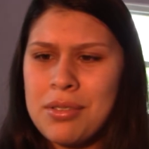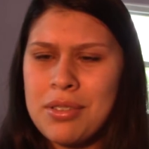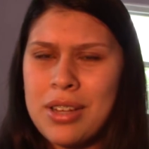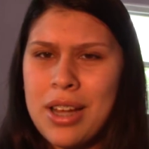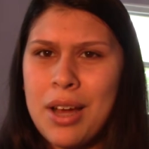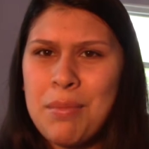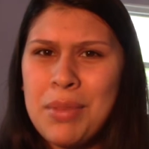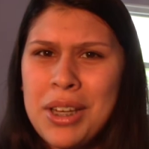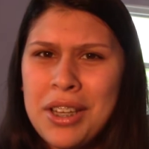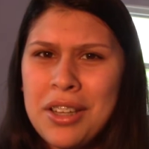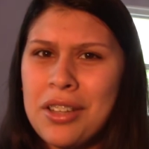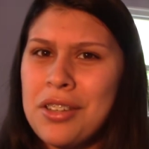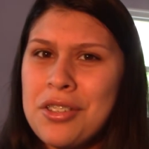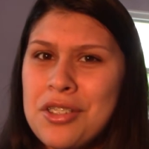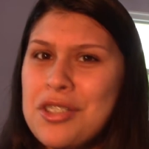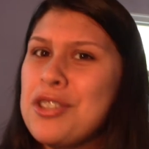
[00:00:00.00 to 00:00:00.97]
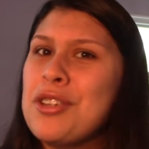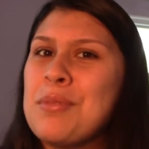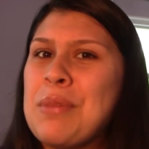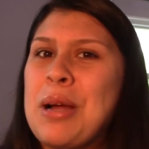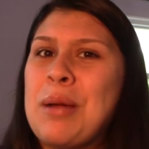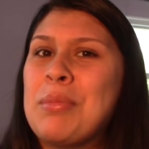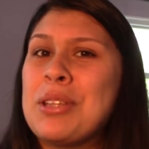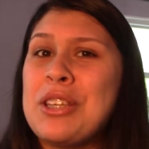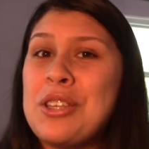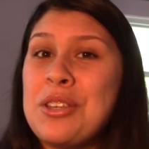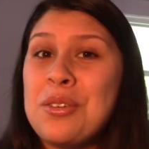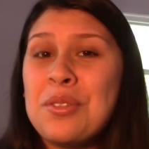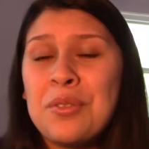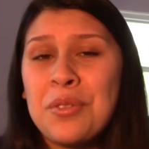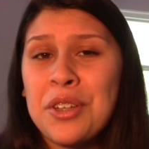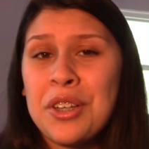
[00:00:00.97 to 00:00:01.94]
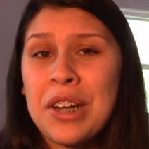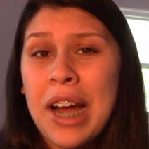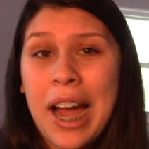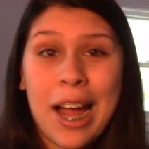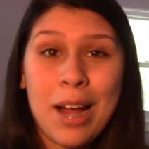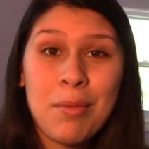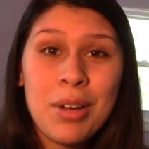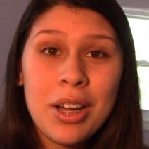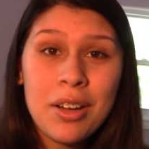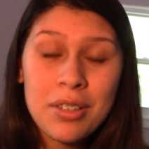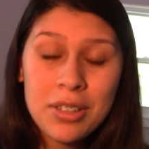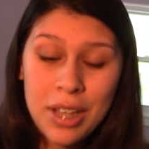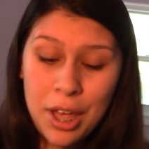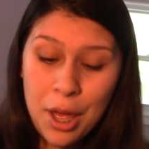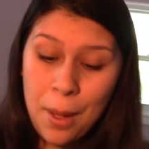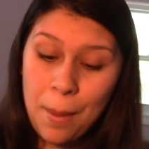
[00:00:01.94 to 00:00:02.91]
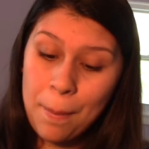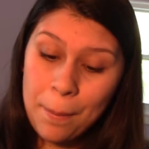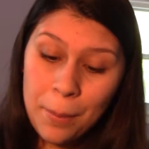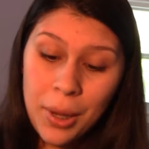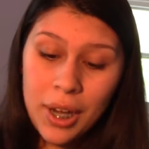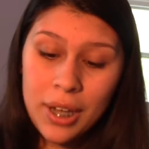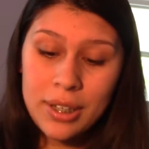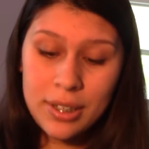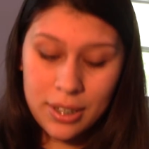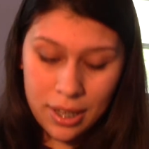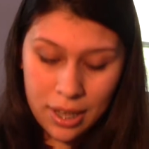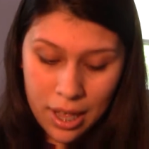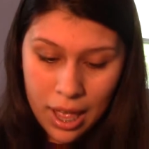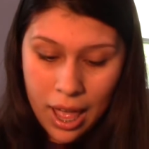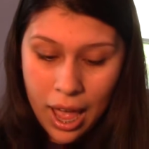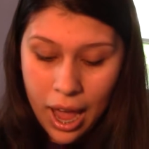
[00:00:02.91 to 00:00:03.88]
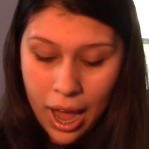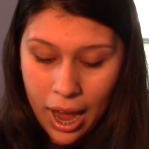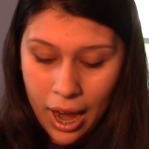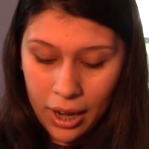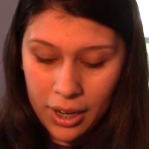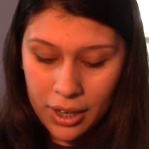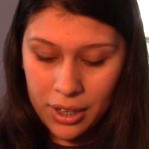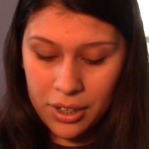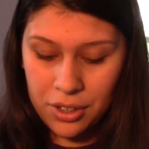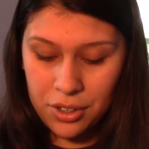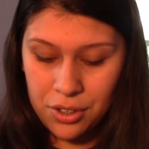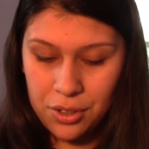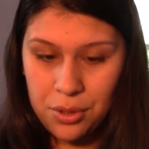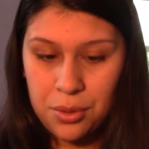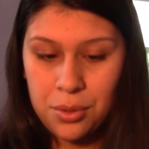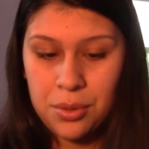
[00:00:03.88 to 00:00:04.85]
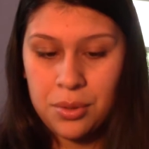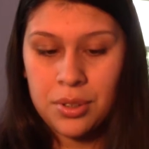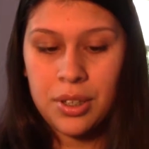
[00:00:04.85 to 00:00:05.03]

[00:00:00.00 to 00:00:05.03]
not many colors you can probably use for your eyebrows, but I use